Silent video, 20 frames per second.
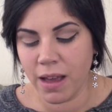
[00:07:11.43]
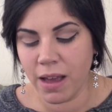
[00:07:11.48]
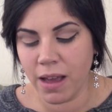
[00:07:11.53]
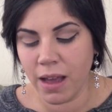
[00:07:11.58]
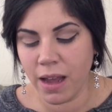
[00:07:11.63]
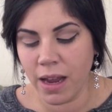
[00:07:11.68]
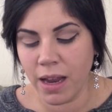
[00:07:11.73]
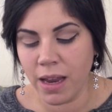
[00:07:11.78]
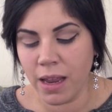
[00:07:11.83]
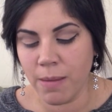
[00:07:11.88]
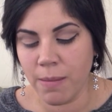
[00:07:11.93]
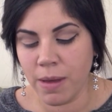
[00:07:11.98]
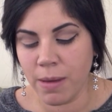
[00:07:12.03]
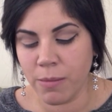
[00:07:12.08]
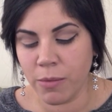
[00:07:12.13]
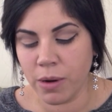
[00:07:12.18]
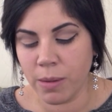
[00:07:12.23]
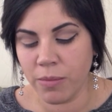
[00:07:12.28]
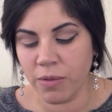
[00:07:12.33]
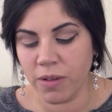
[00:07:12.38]
tiny bit
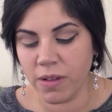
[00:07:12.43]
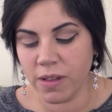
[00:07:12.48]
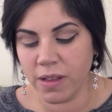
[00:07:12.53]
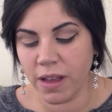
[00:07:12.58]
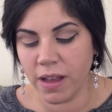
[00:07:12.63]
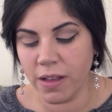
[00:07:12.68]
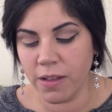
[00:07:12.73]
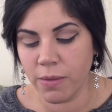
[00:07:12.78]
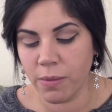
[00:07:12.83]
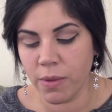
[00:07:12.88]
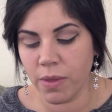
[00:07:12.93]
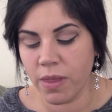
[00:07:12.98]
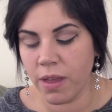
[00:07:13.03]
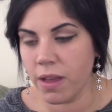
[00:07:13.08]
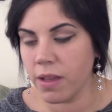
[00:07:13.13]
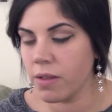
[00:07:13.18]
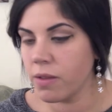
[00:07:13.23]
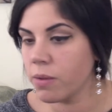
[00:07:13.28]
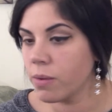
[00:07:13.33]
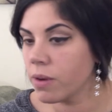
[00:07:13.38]
more precise with
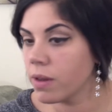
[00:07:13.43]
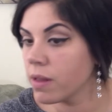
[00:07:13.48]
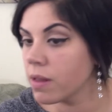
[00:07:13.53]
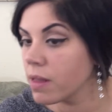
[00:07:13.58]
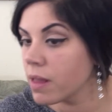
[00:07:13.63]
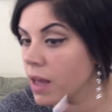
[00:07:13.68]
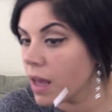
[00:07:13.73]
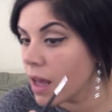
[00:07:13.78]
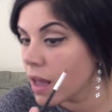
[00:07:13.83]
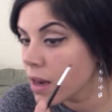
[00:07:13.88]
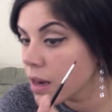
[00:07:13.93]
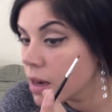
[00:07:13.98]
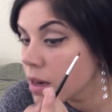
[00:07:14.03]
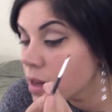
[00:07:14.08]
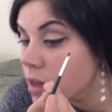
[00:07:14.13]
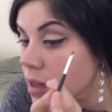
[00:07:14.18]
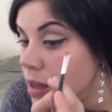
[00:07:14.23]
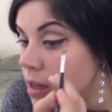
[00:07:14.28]
this towards the end.